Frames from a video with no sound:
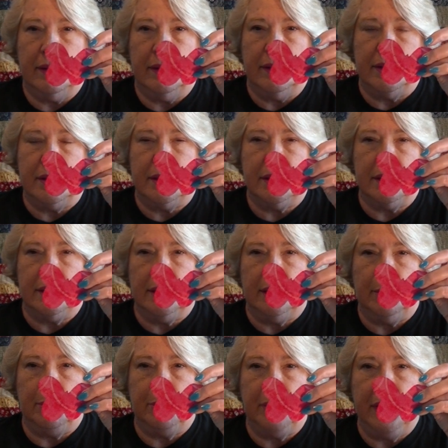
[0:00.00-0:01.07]
This is a
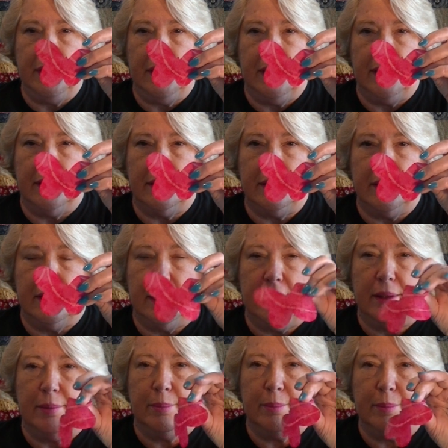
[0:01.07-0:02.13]
little pre-cut
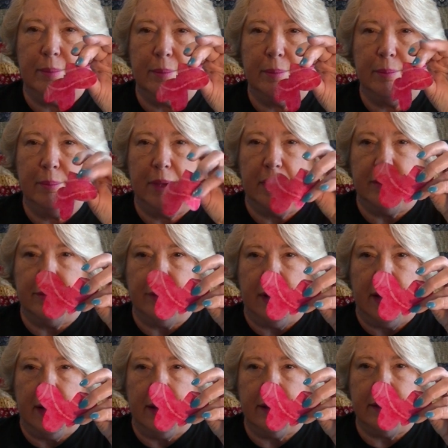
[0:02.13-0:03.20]

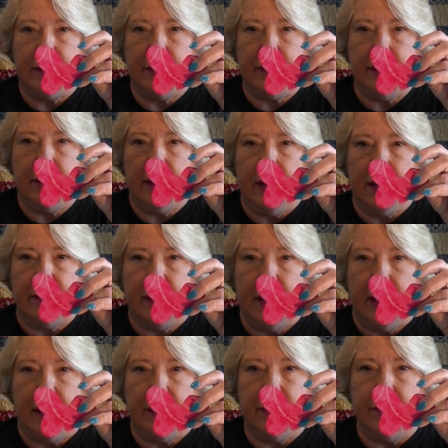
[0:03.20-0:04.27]
butterfly that I've
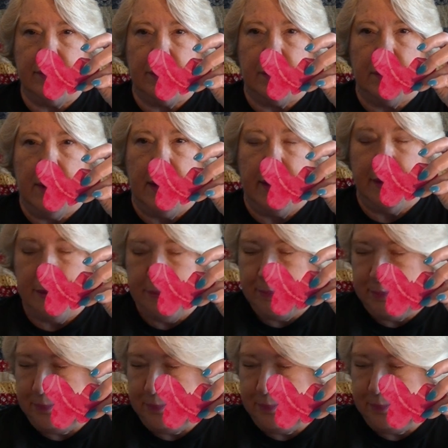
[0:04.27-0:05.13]
had for a while.